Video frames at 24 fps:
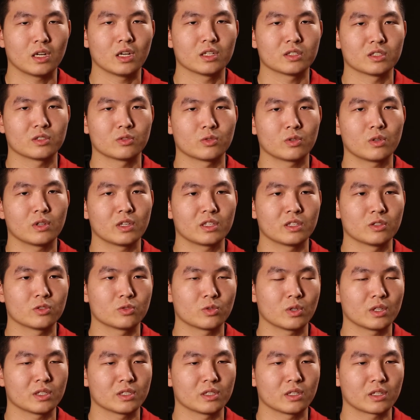they really
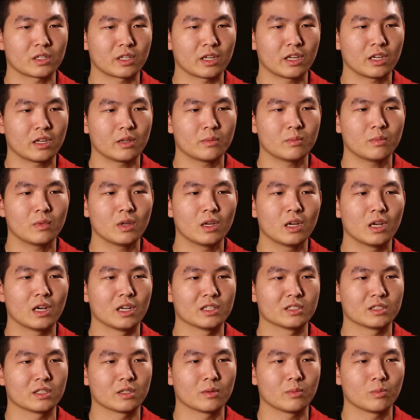enjoy their game and
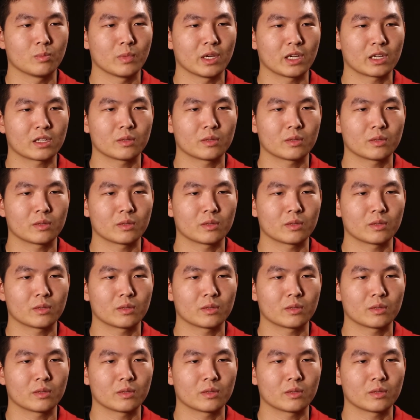they make